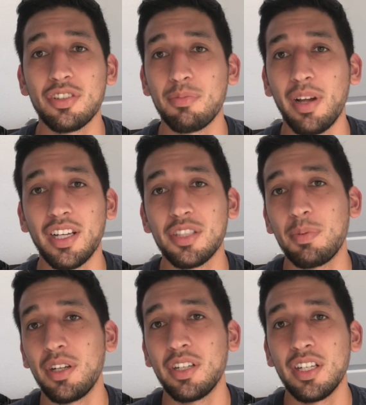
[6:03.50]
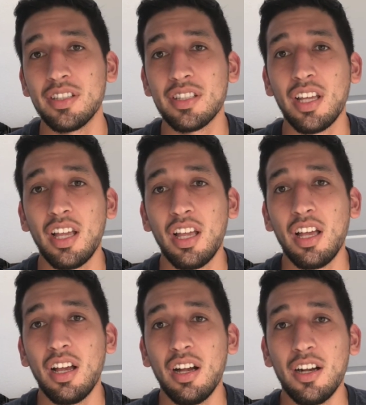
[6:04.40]
or my experience
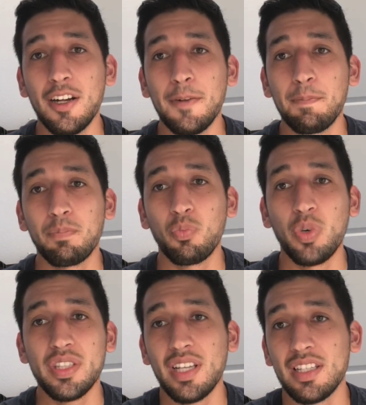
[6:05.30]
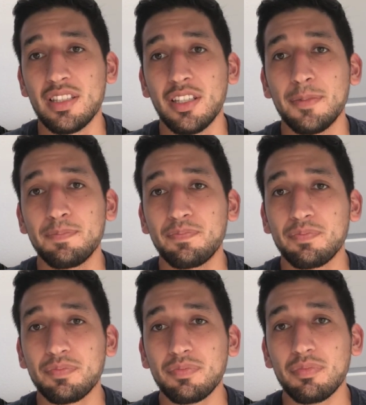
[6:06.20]
with Tesla,
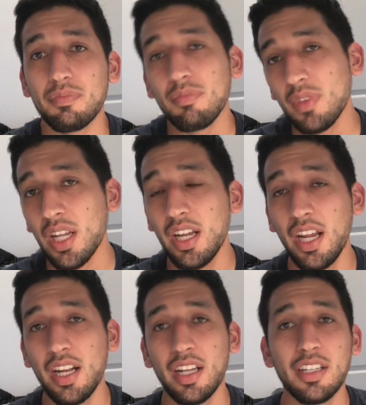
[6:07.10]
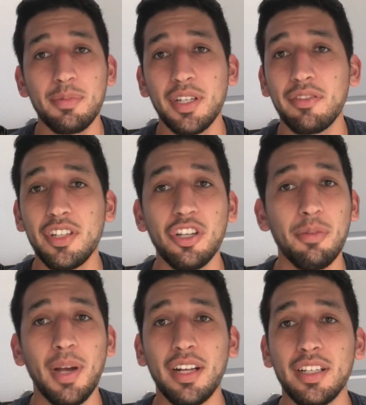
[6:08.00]
and I can make a video
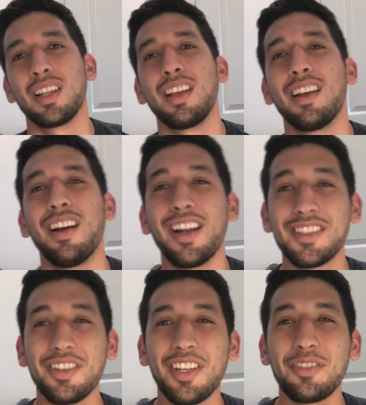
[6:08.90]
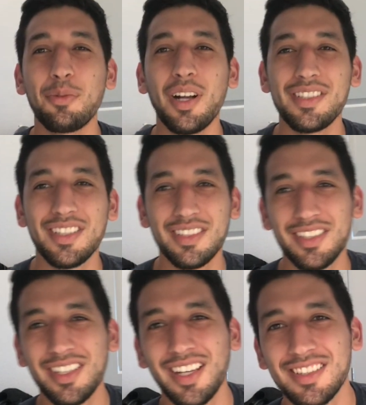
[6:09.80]
about it. All right, so thanks for watching. See
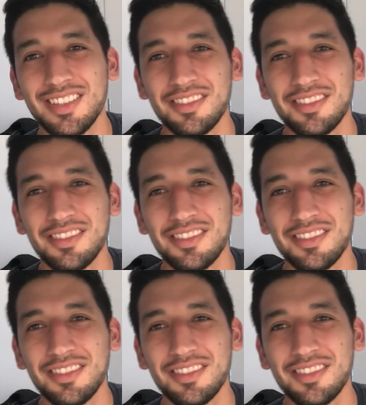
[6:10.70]
you guys.